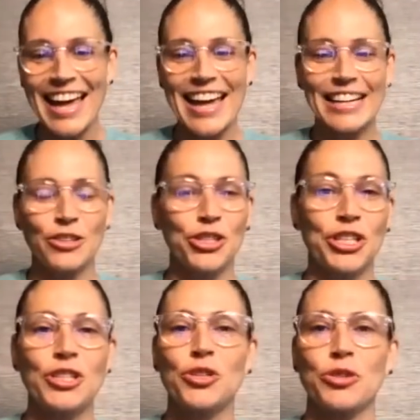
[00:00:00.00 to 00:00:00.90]
And she
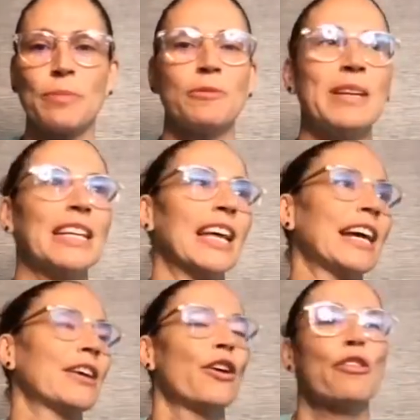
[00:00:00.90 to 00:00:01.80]
stripped me like
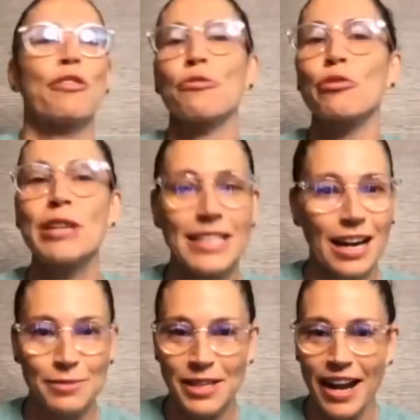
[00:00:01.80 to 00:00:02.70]
3
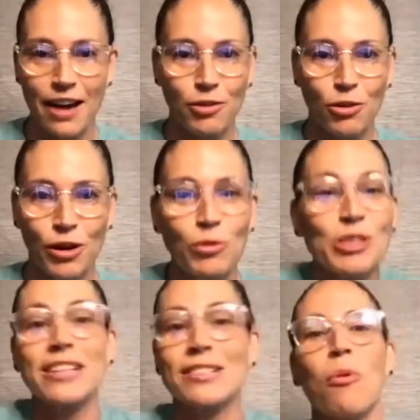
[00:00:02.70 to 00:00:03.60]
times at half court, which
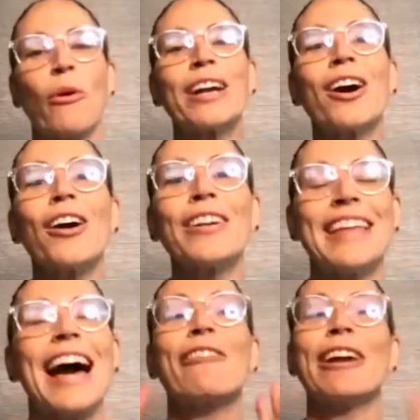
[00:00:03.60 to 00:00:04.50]
as a point guard,
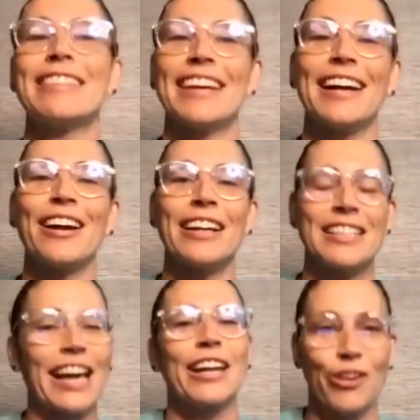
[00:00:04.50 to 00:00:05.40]
that right there is
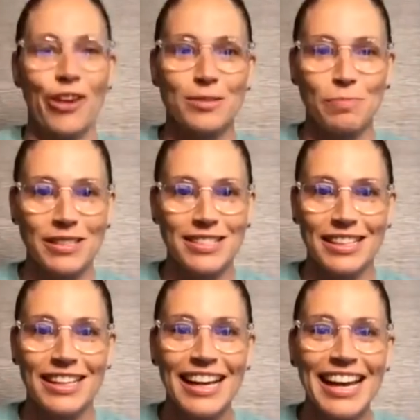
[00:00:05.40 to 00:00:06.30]
getting your ass
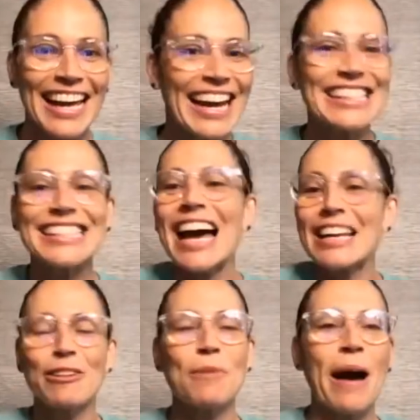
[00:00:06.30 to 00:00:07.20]
busted. It's not
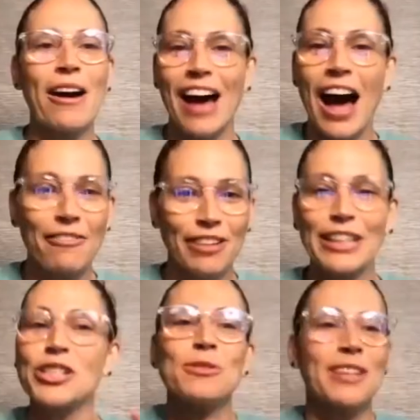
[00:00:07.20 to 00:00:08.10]
about, like
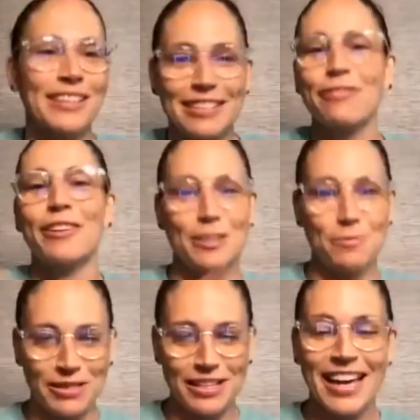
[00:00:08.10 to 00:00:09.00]
she was on defense
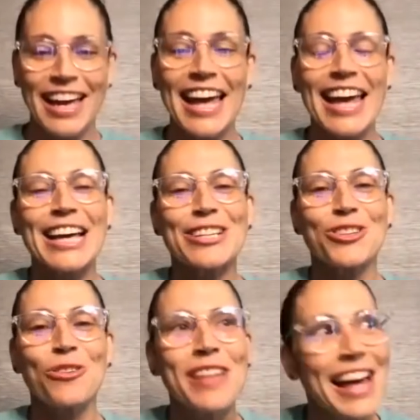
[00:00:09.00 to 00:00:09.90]
busted.
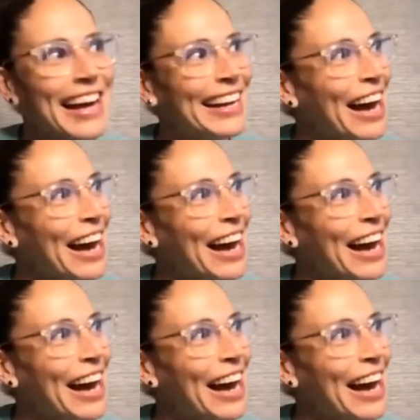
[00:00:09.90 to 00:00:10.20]
So then